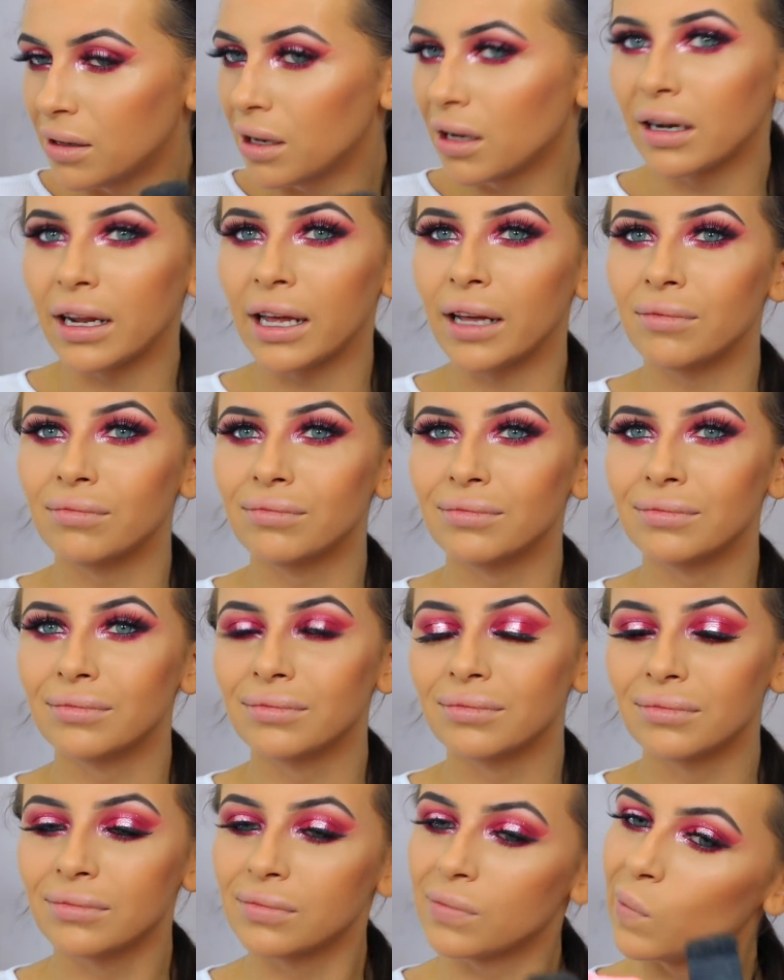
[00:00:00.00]
Look at it.
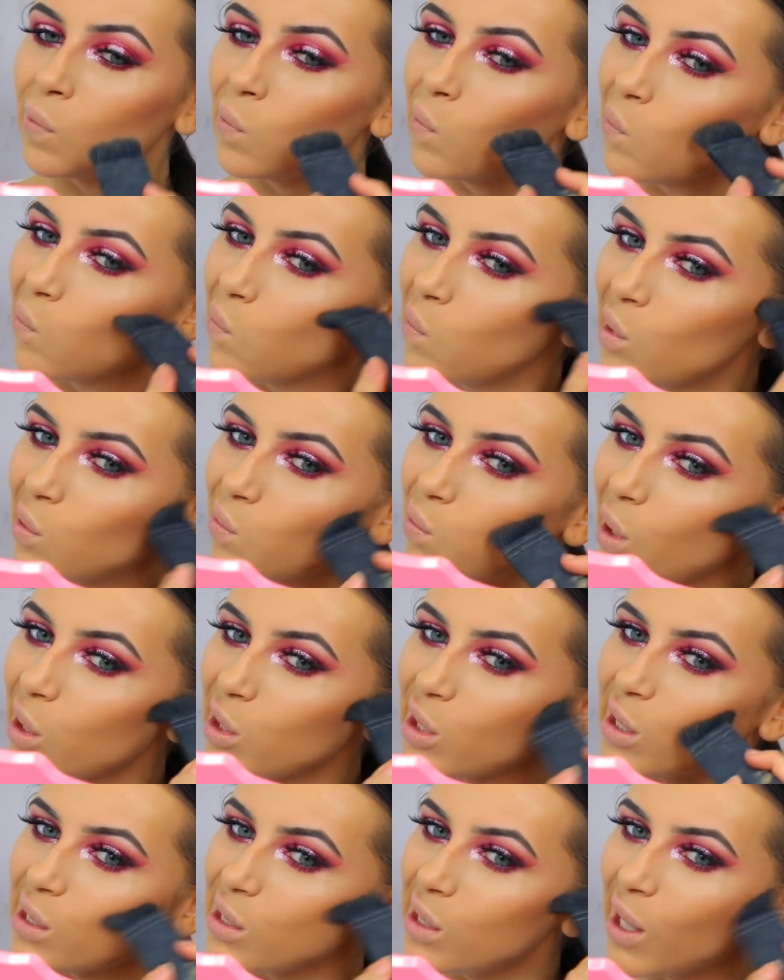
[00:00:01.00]
This
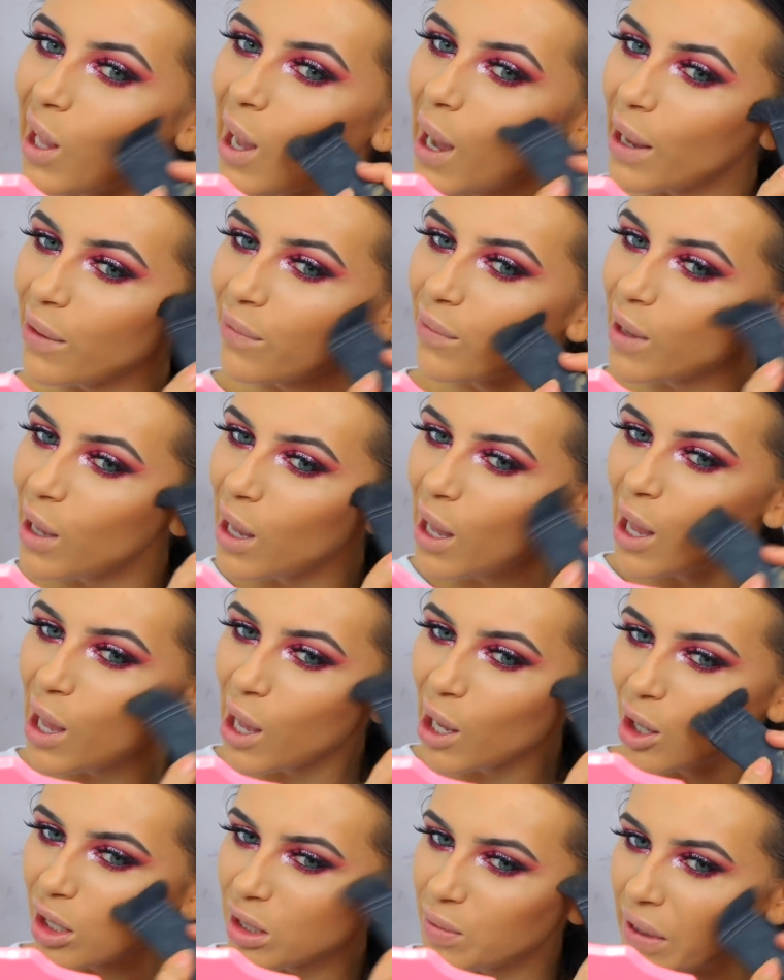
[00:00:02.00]
brush is life.
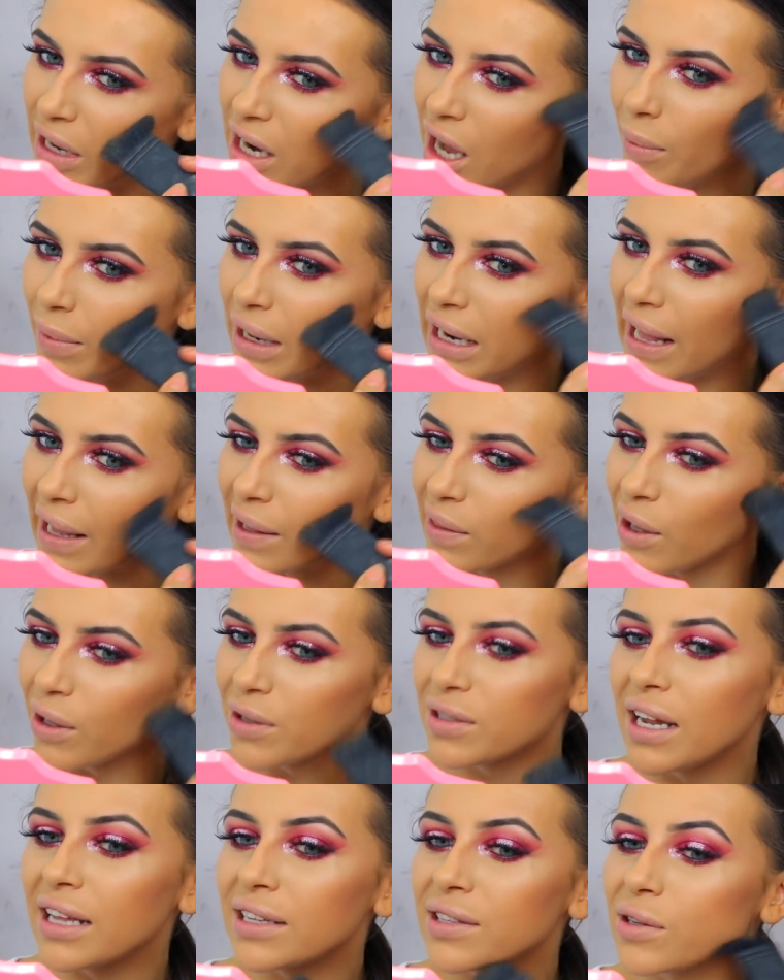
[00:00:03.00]
Cost me an arm and a leg
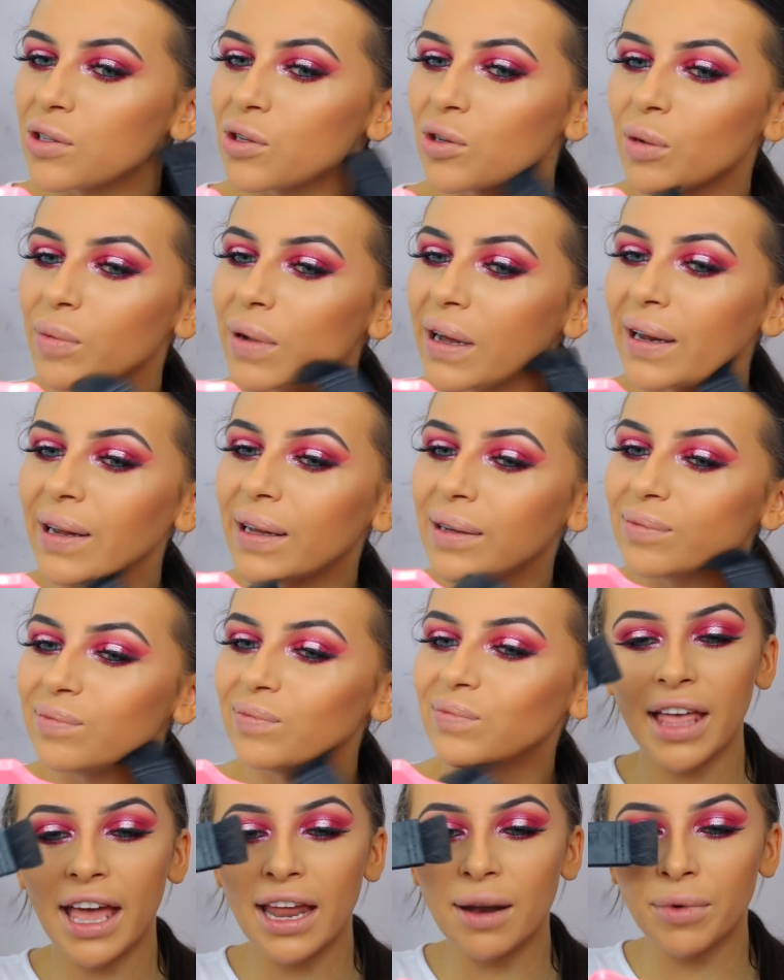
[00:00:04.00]
though, so let's not talk about it.
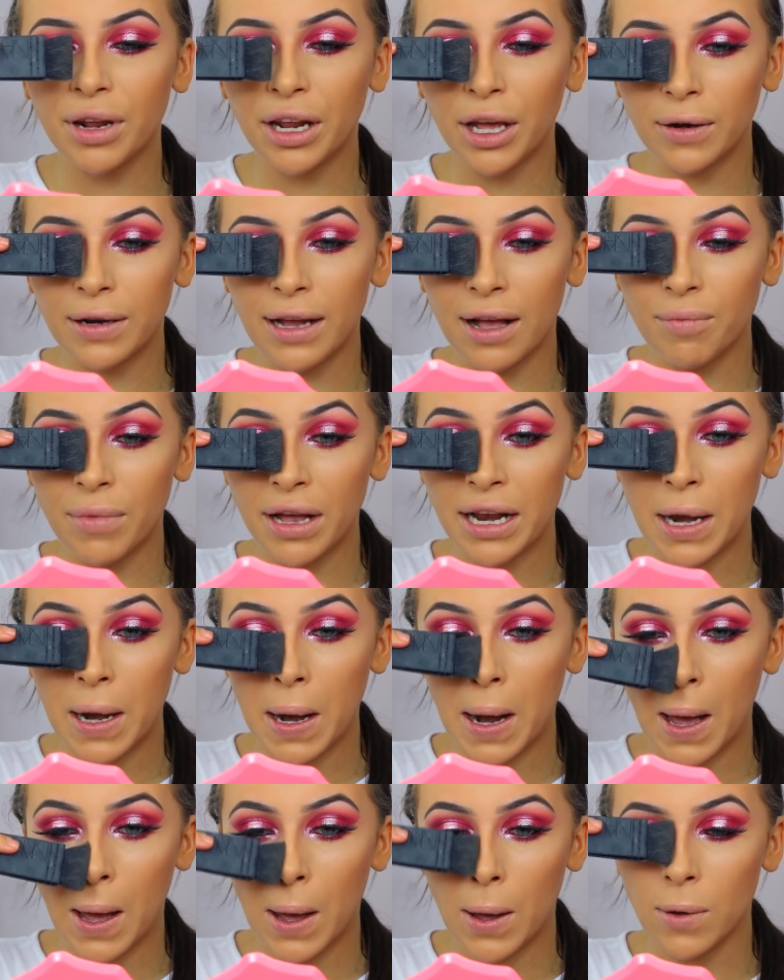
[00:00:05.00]
Then I'm going to go down my
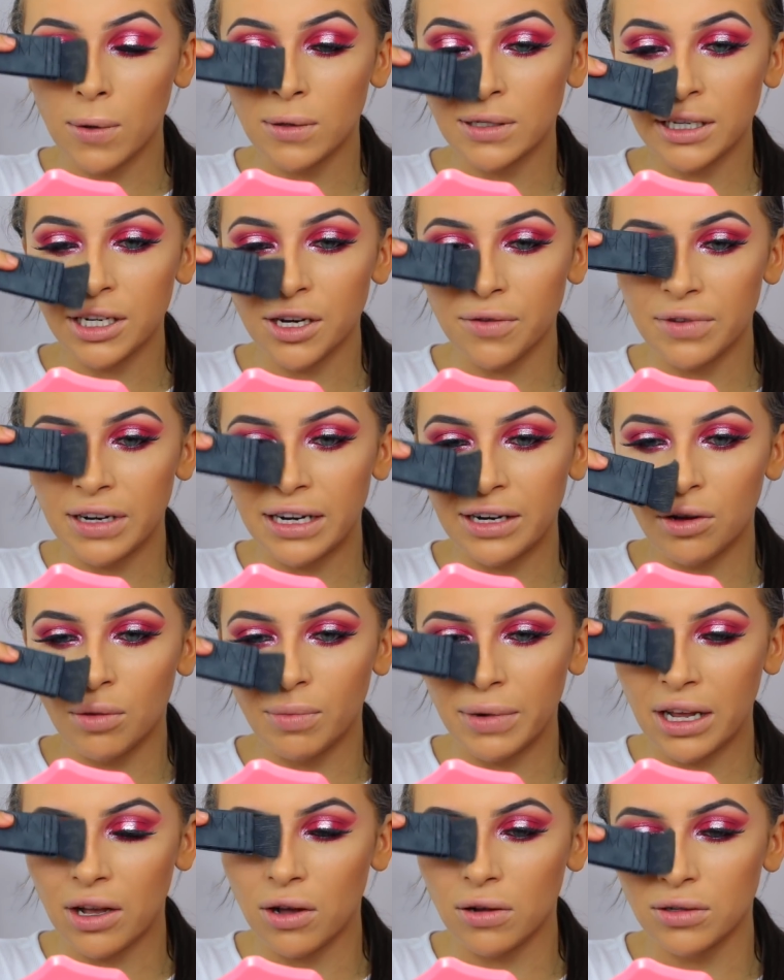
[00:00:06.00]
nose. I don't really
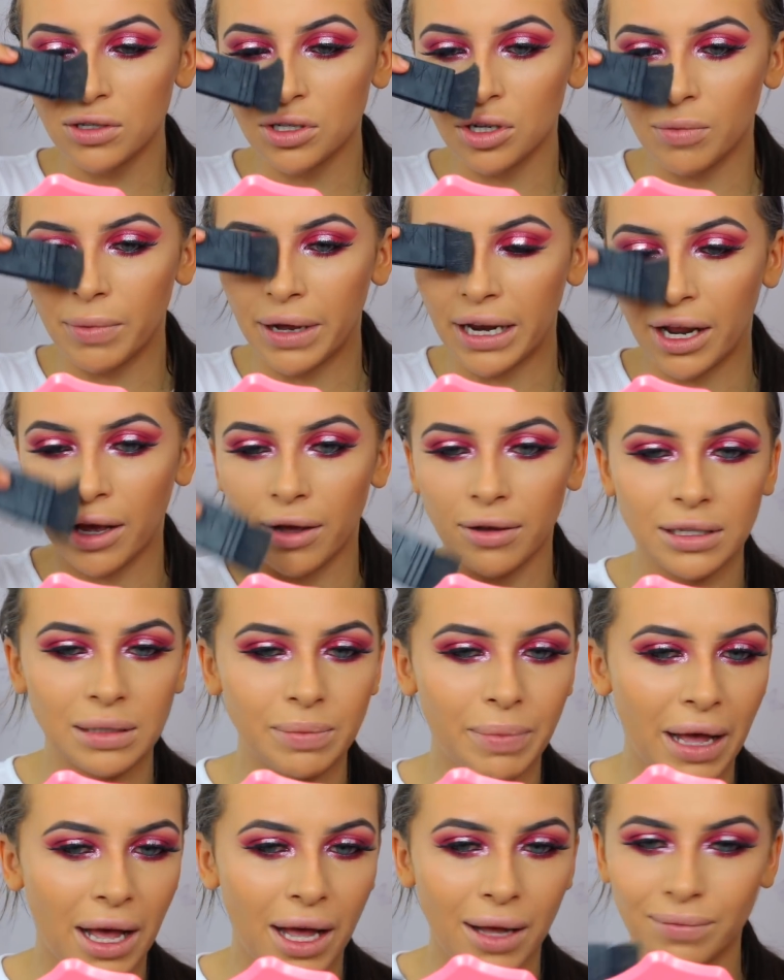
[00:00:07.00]
normally contour my
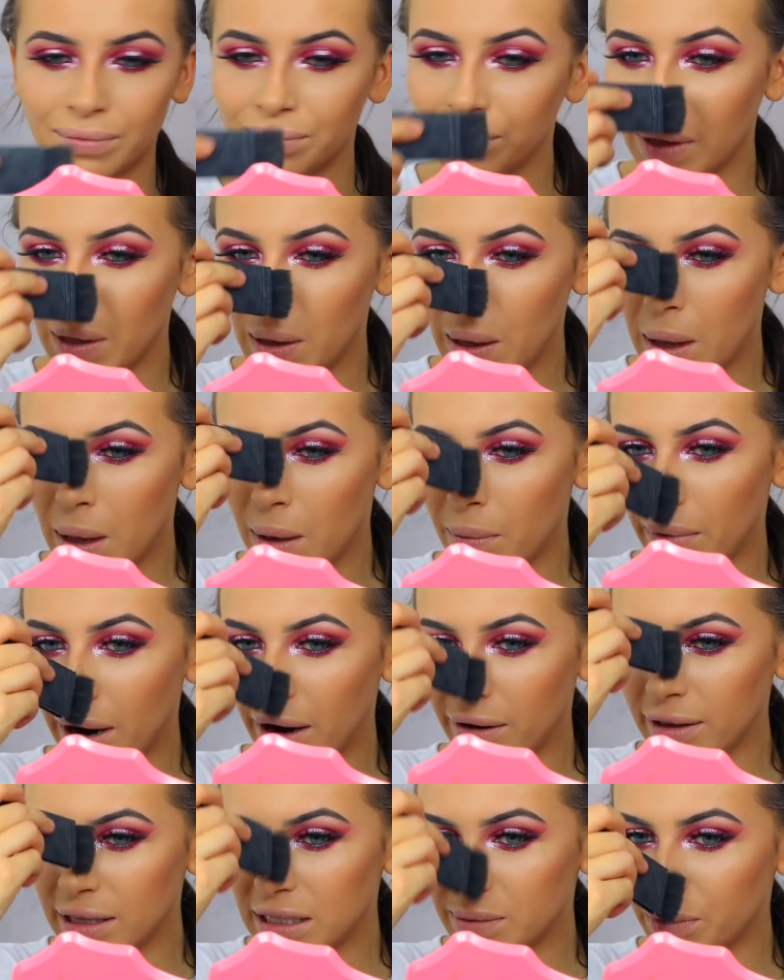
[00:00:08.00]
nose, but
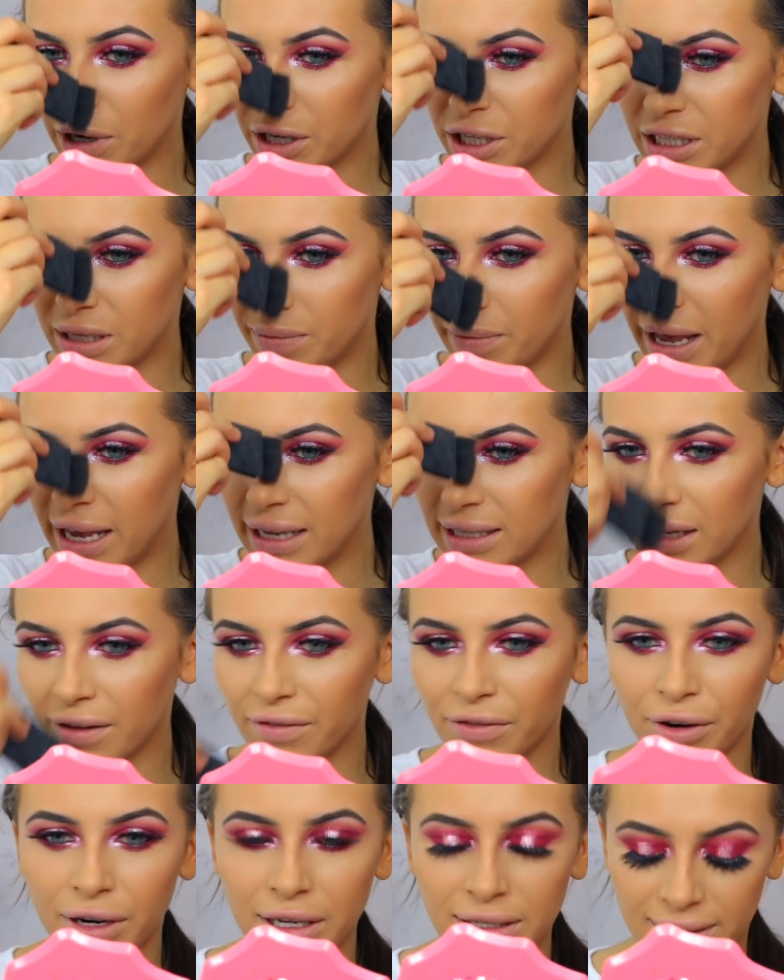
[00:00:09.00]
apparently this brush is
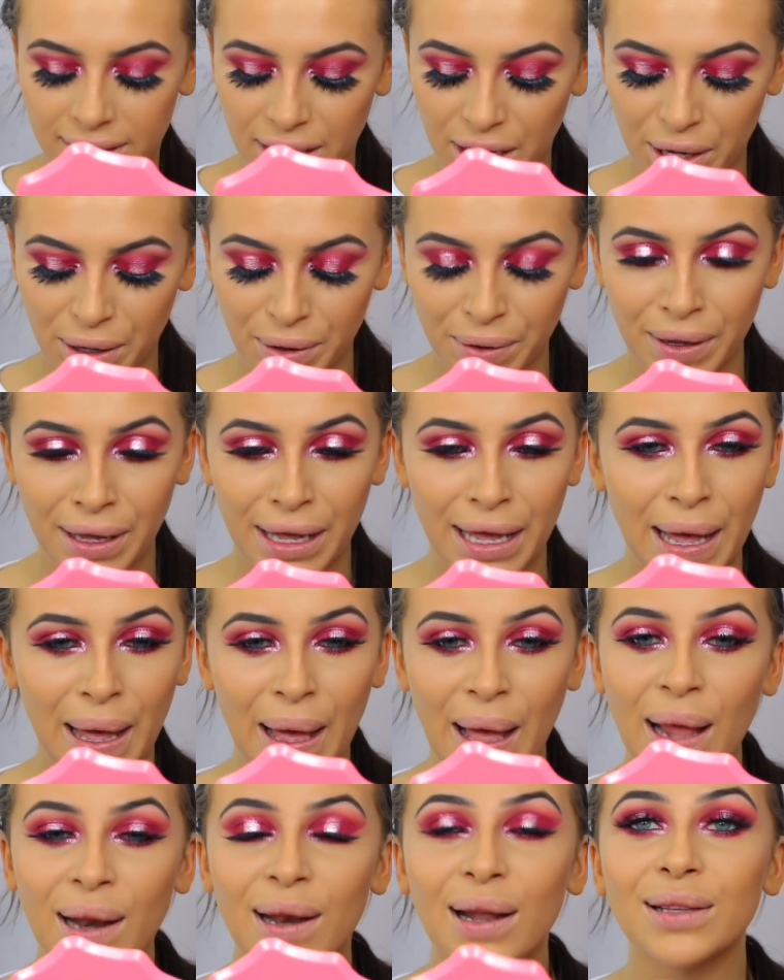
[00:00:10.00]
amazing for it, so
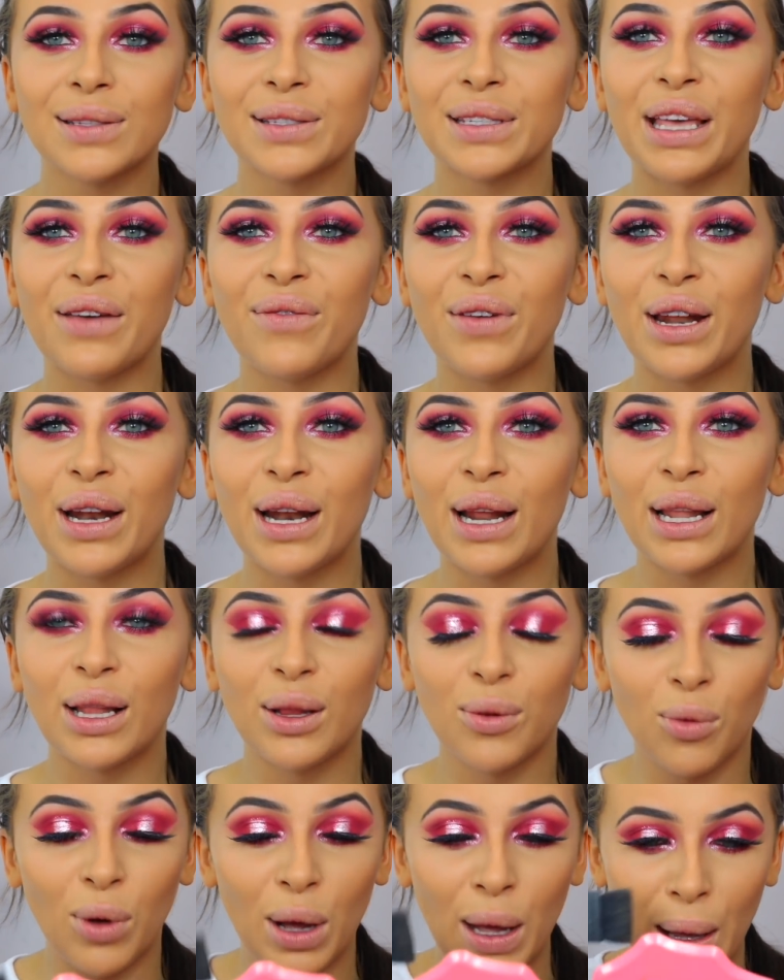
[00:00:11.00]
let's give it a
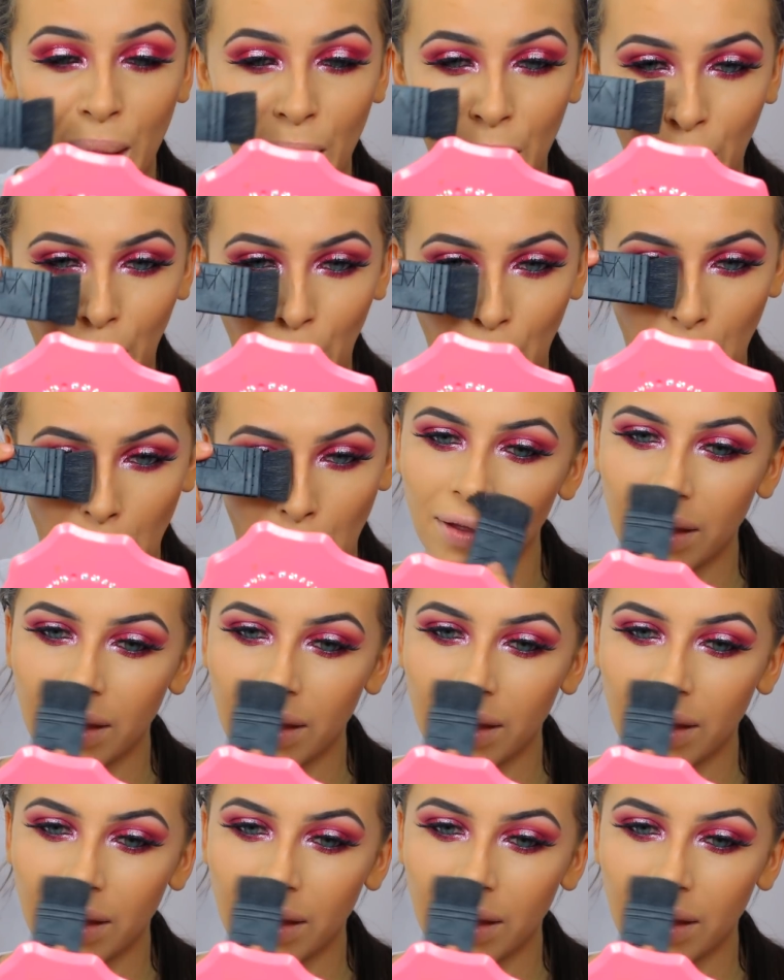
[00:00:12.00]
little whirl.